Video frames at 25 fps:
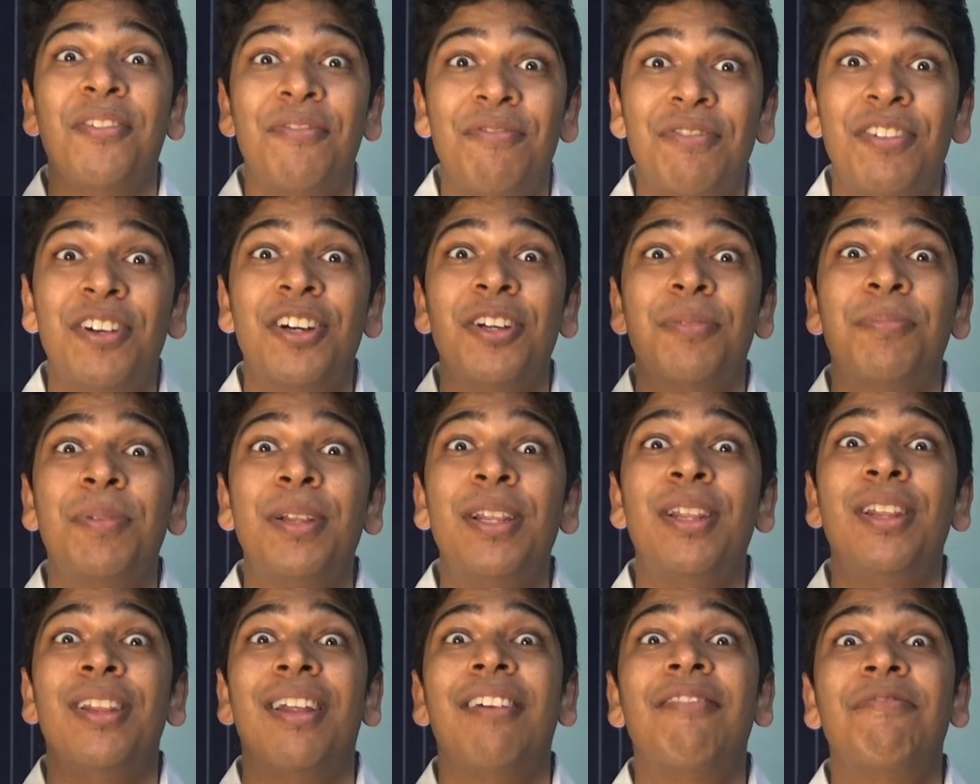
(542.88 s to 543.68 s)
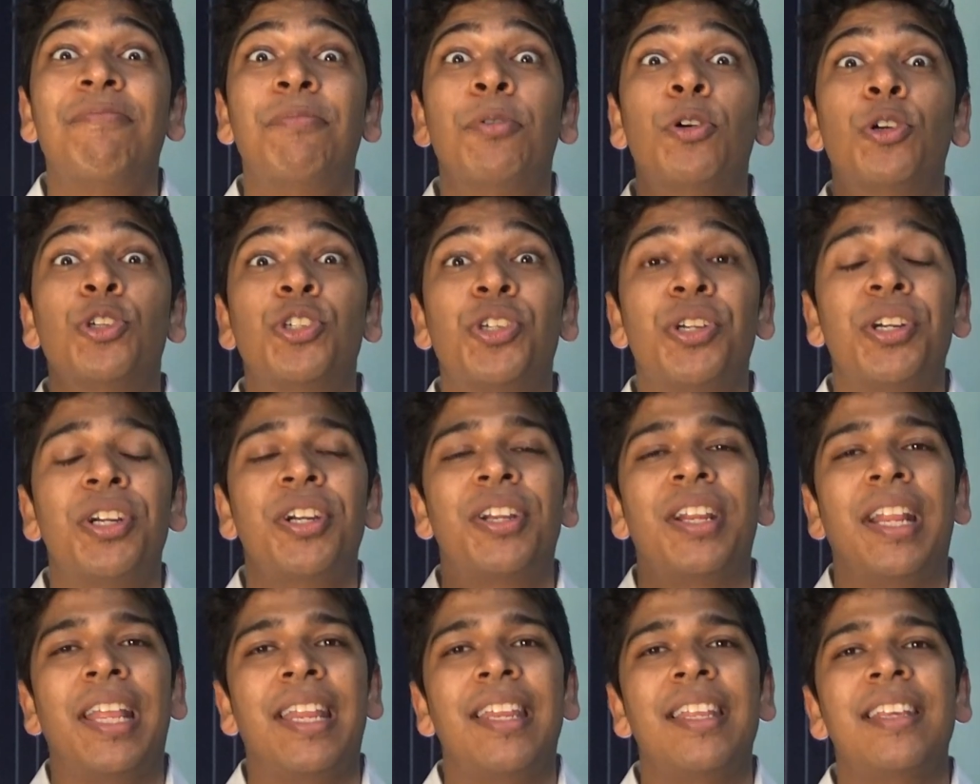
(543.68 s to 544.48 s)
the Verbal Love Potion
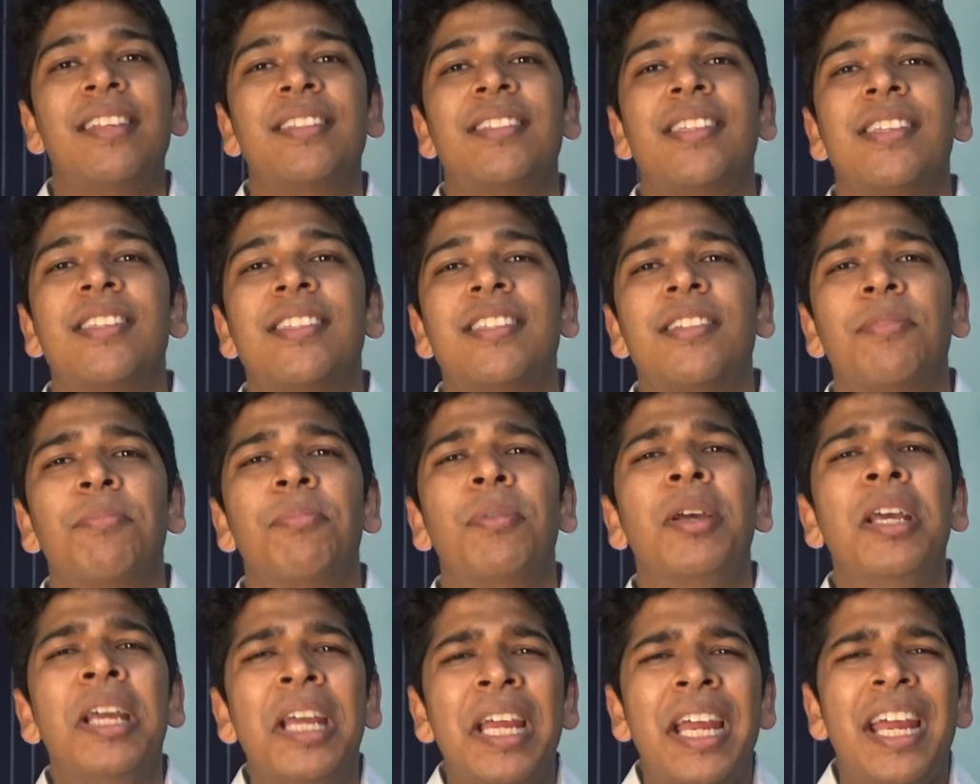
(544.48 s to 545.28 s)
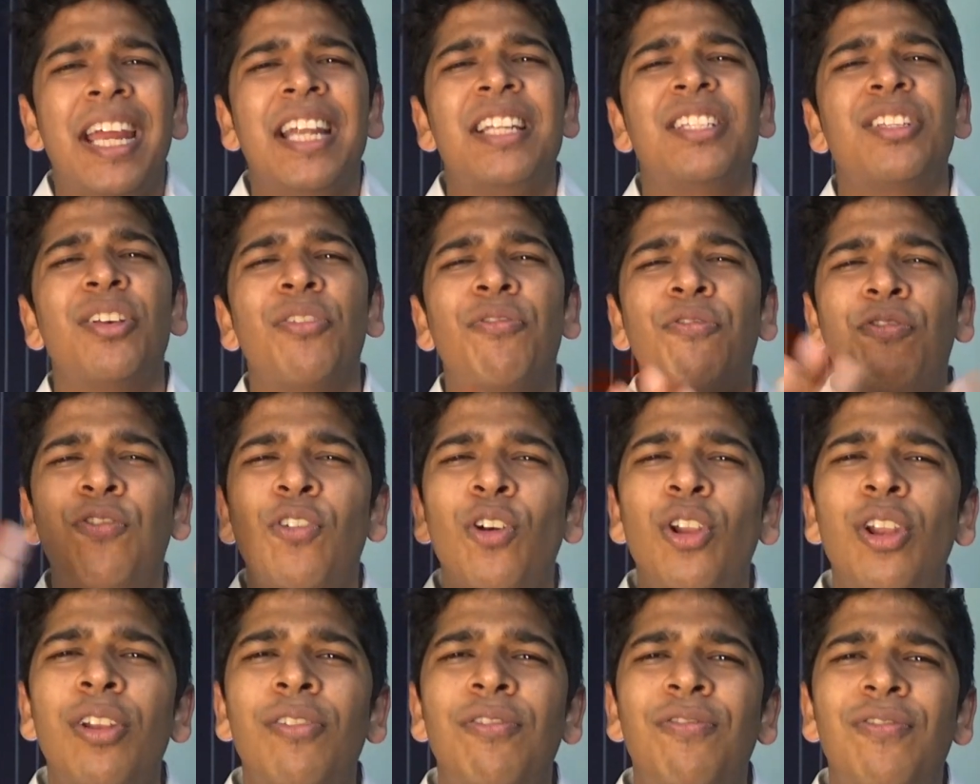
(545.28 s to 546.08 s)
training system. It's a
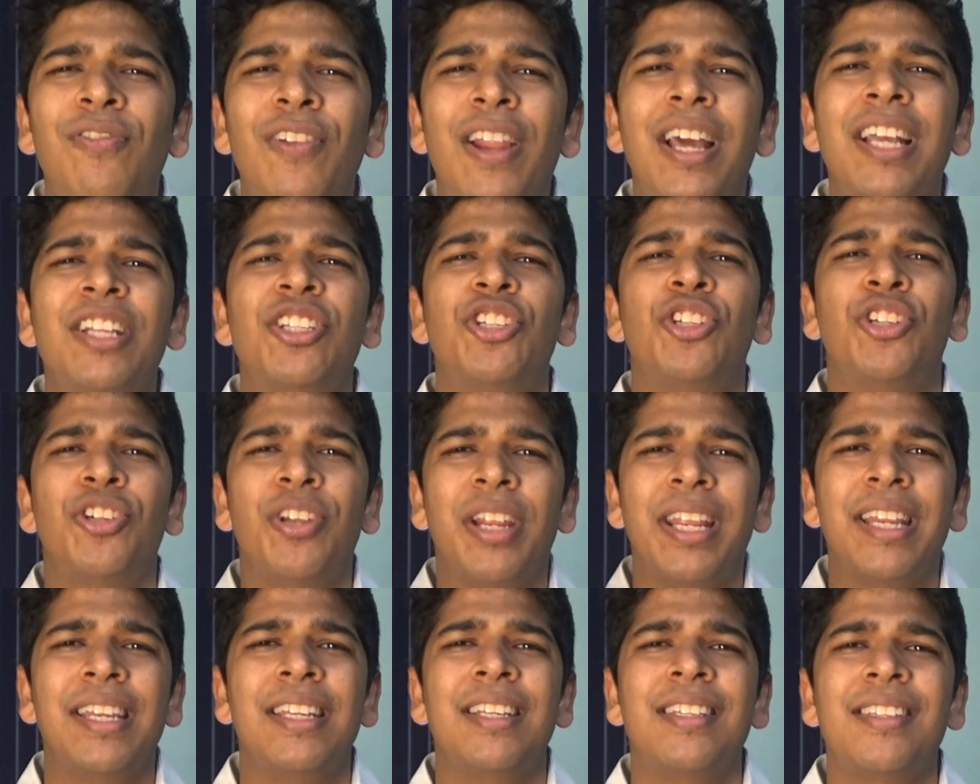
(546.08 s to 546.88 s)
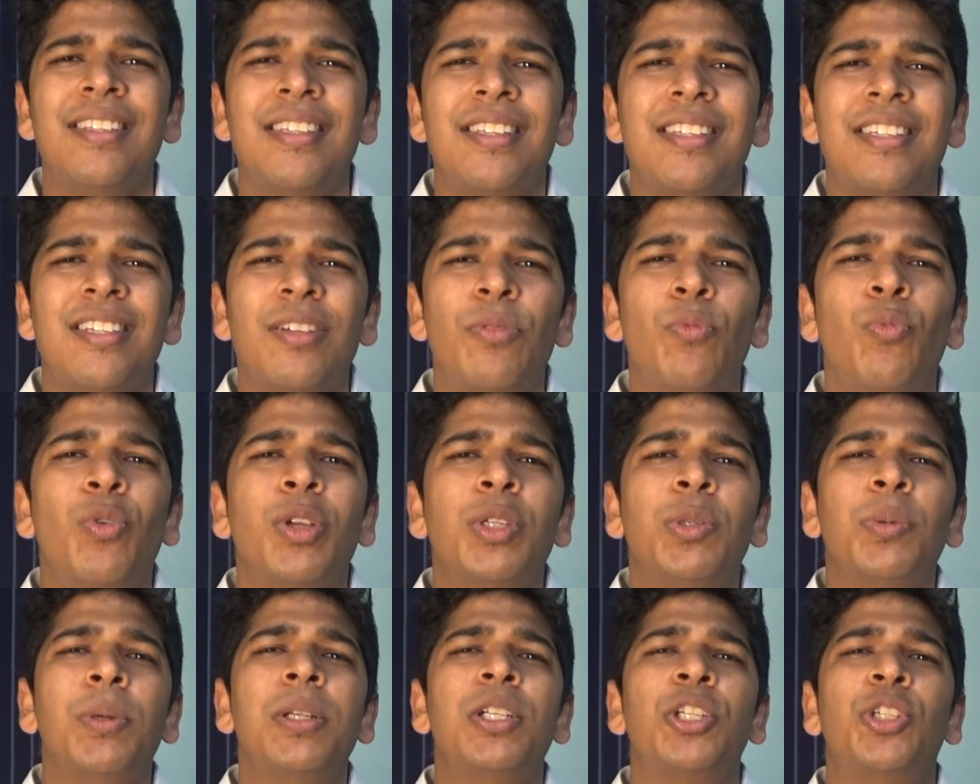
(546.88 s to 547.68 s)
full-fledged training system
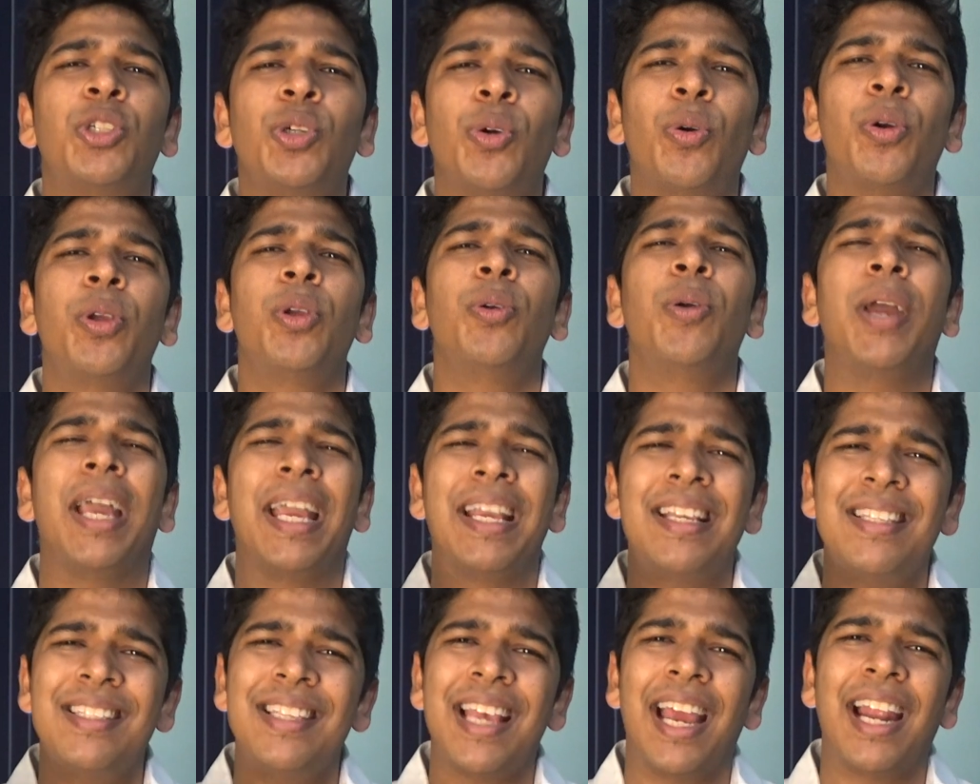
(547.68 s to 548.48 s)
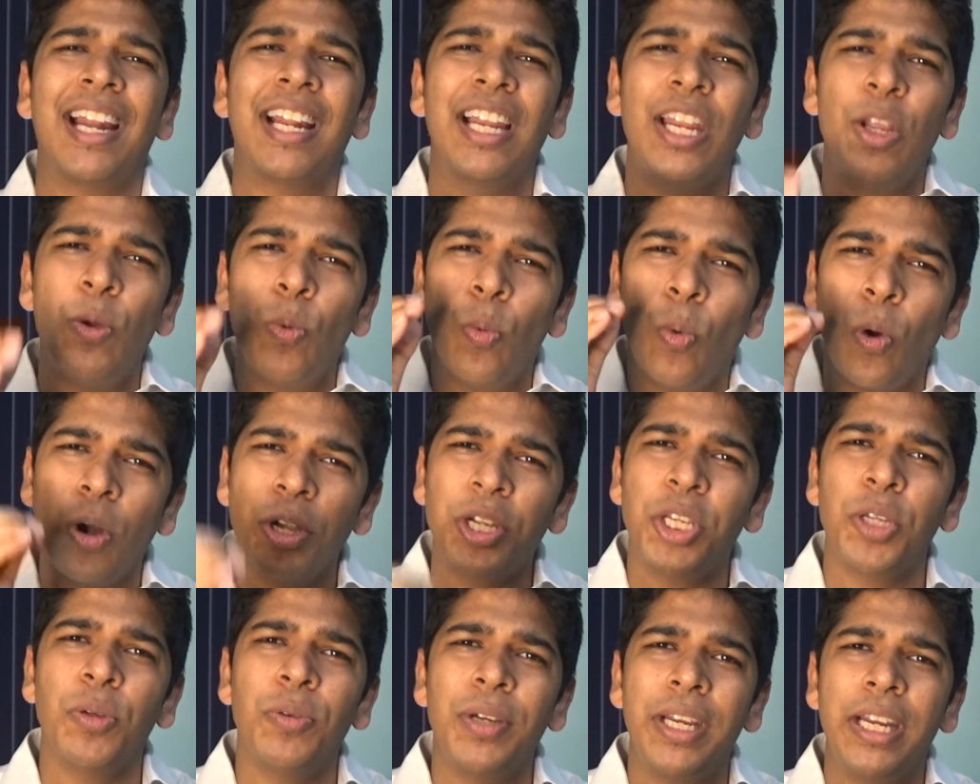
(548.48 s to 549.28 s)
which will show you exactly
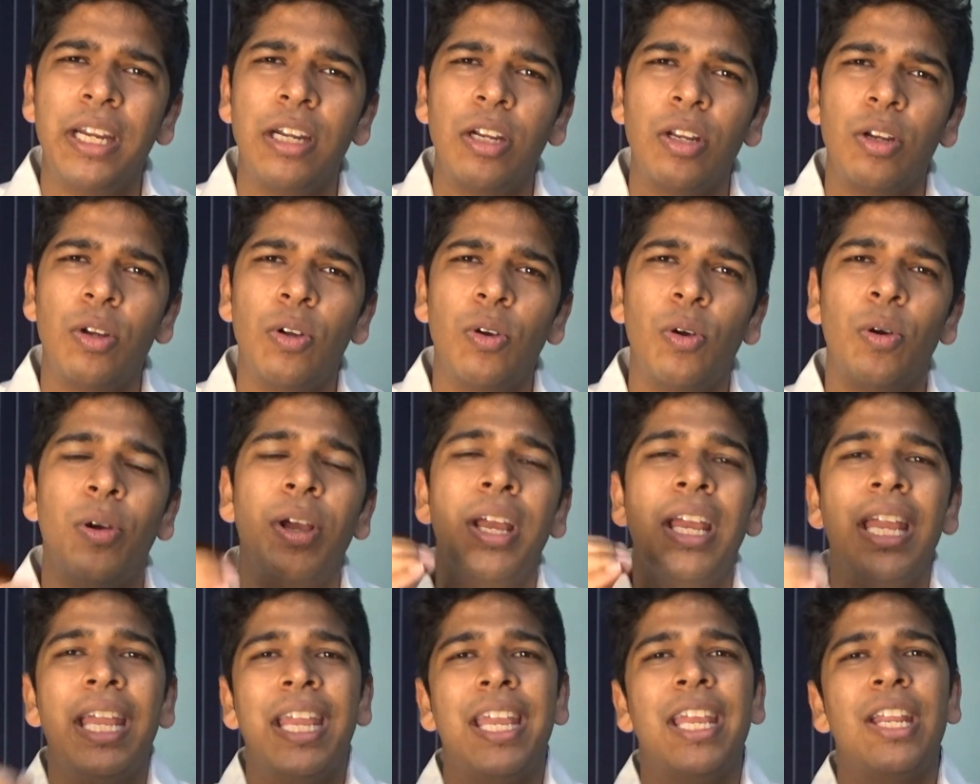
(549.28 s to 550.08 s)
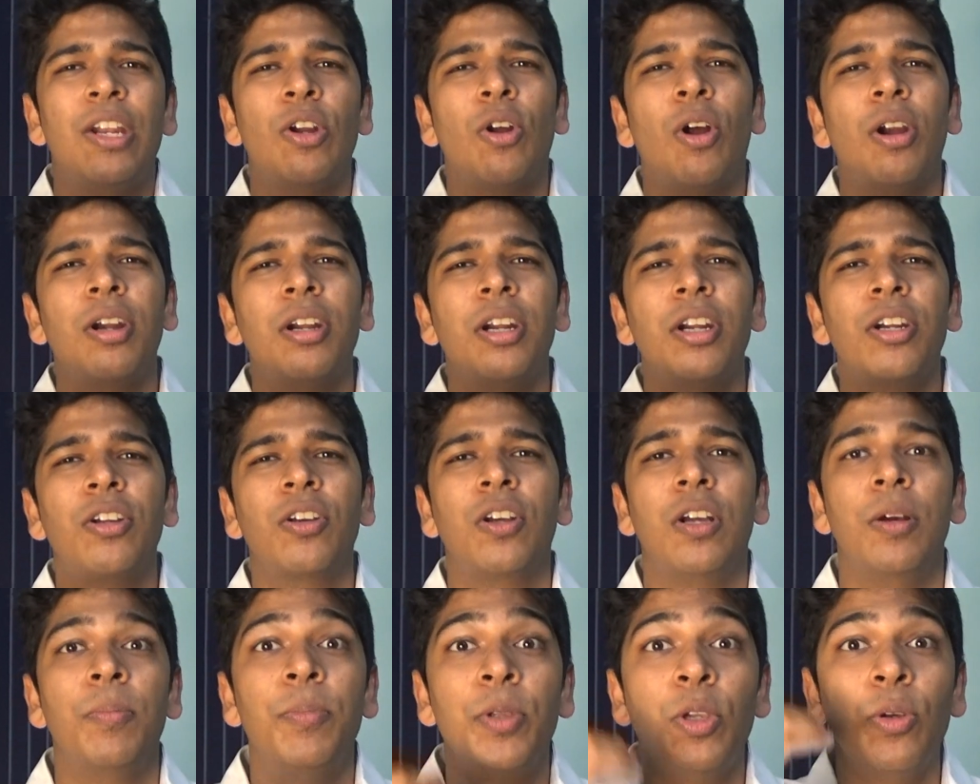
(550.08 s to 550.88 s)
what you need to know in order to
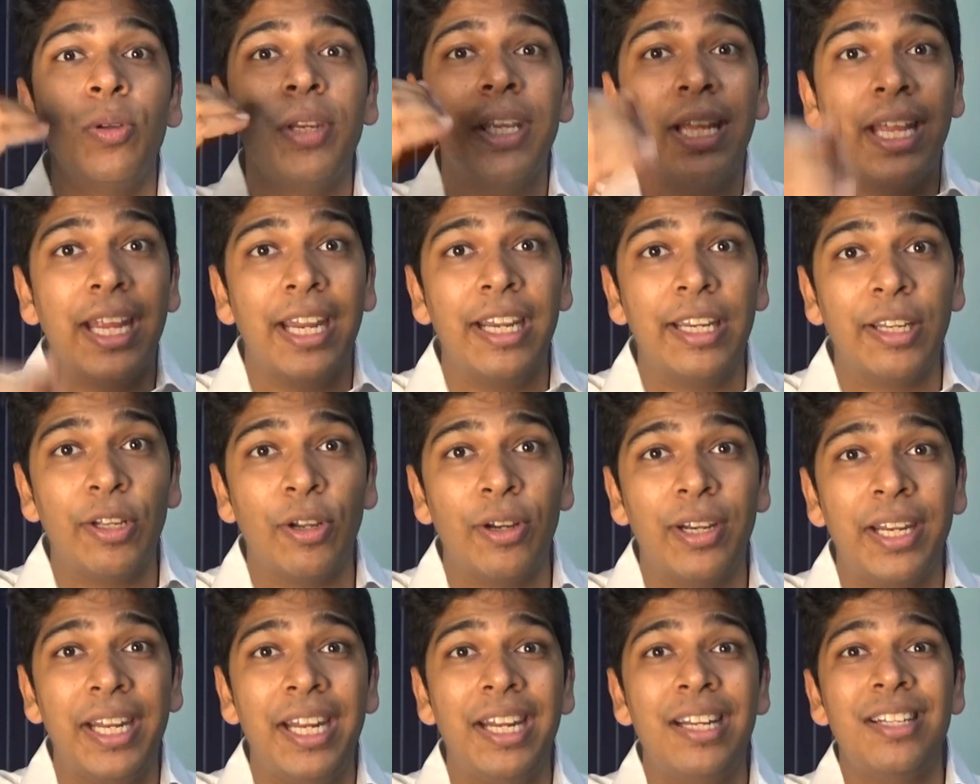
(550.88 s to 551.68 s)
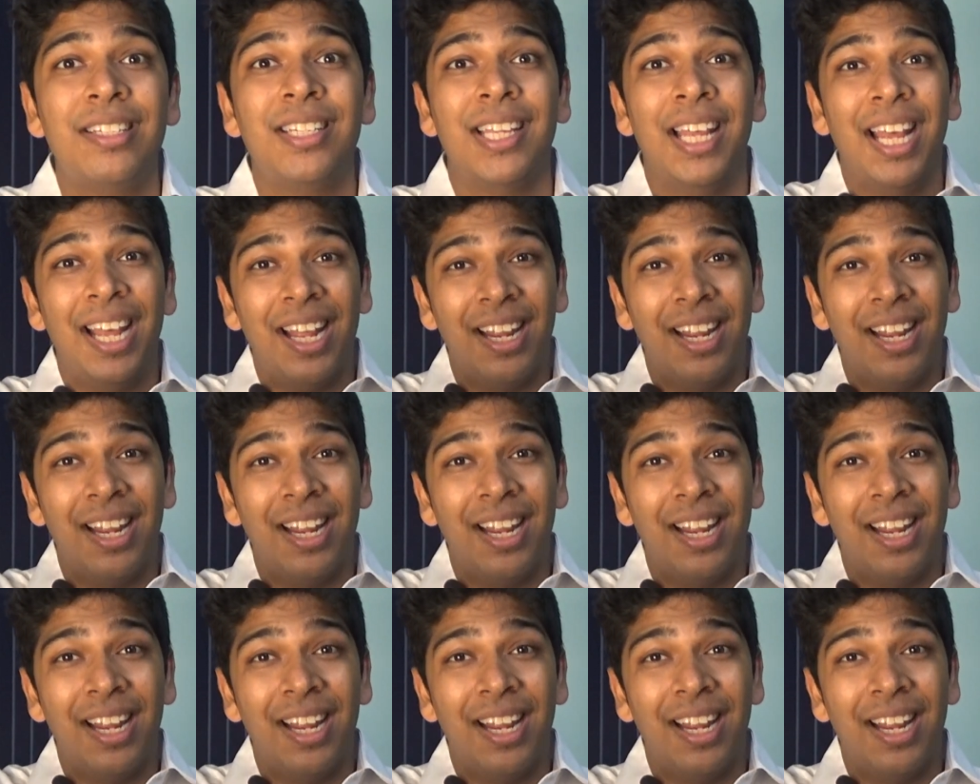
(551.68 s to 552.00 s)
communicate your needs,